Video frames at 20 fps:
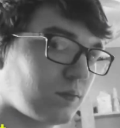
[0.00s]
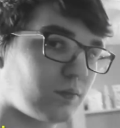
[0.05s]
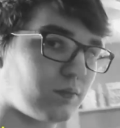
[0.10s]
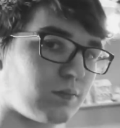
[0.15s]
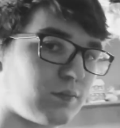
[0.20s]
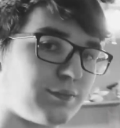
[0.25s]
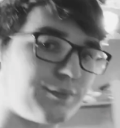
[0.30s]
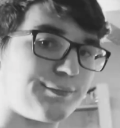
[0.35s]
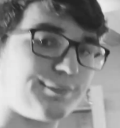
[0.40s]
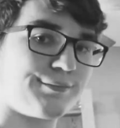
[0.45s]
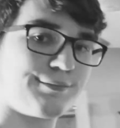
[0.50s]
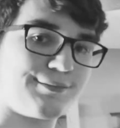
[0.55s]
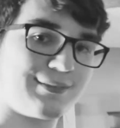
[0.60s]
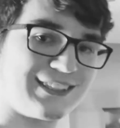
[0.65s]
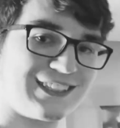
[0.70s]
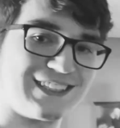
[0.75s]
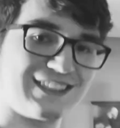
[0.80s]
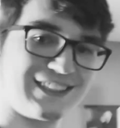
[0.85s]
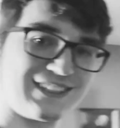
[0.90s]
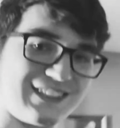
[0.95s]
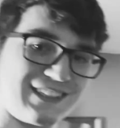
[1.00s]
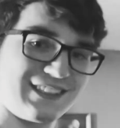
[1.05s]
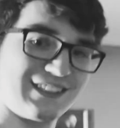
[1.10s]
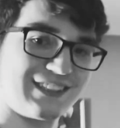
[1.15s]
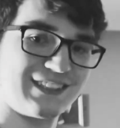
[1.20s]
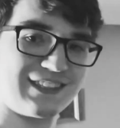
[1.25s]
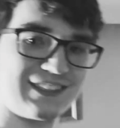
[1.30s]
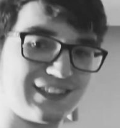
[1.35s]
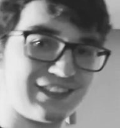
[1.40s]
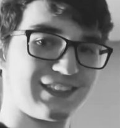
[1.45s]
you have a
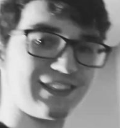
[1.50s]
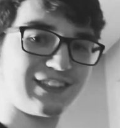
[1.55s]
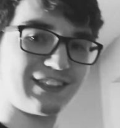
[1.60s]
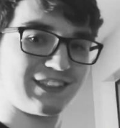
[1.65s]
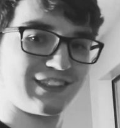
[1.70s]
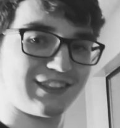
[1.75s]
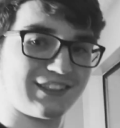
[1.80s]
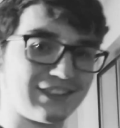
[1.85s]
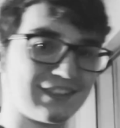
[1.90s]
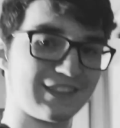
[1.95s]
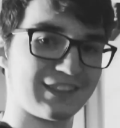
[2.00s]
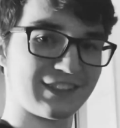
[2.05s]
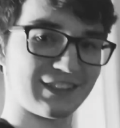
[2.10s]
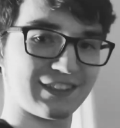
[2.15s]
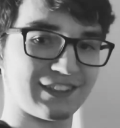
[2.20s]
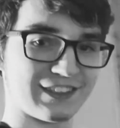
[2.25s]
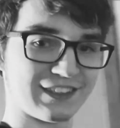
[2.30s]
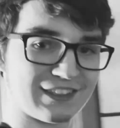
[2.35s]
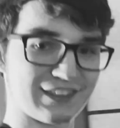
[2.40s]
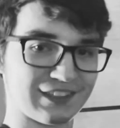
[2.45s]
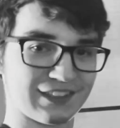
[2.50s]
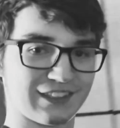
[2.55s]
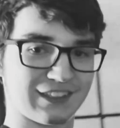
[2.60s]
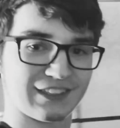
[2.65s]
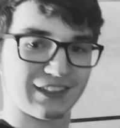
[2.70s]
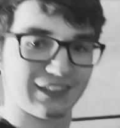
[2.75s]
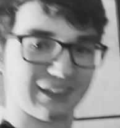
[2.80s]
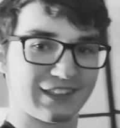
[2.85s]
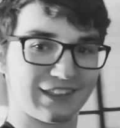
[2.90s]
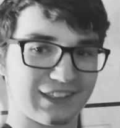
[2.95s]
tracking shot, which
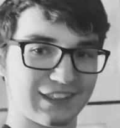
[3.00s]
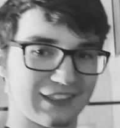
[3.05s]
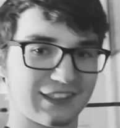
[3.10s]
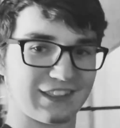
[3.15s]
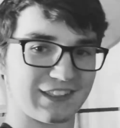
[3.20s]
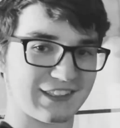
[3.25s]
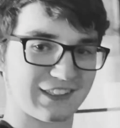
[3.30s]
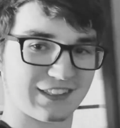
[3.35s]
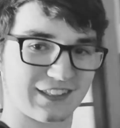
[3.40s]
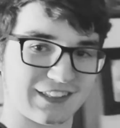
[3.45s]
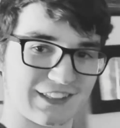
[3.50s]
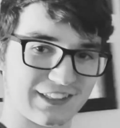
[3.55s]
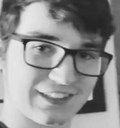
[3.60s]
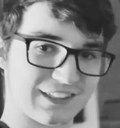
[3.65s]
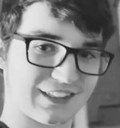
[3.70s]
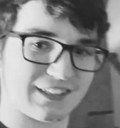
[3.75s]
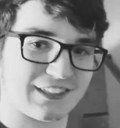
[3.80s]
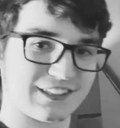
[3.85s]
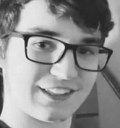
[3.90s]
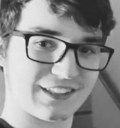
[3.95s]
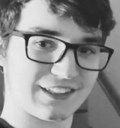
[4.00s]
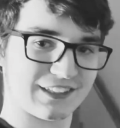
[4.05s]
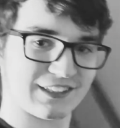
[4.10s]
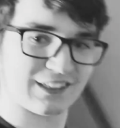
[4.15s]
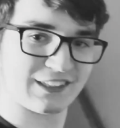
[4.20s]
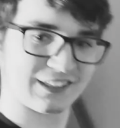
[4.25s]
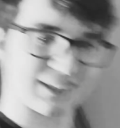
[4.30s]
tracks a character up